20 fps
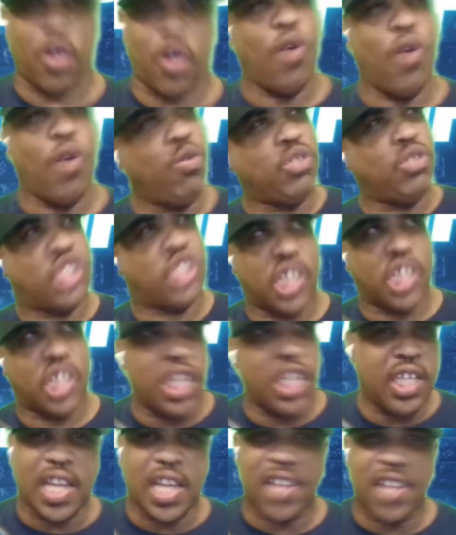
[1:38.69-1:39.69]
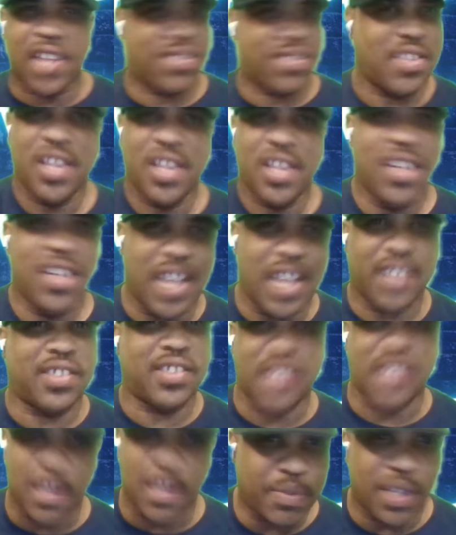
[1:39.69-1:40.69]
OG, that's that's
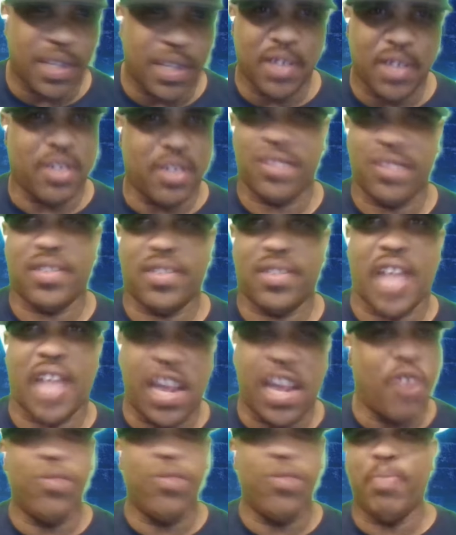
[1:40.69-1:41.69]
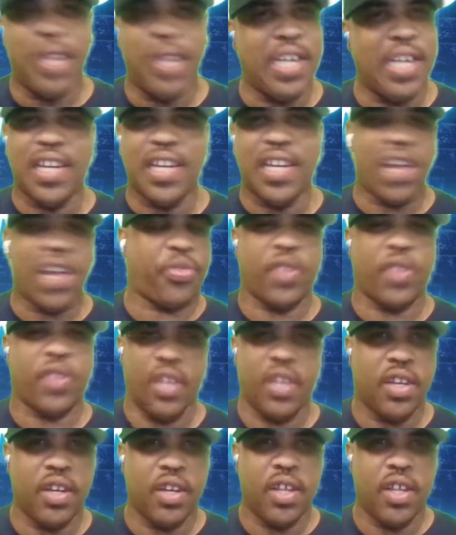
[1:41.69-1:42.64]
something that, don't mean nothing.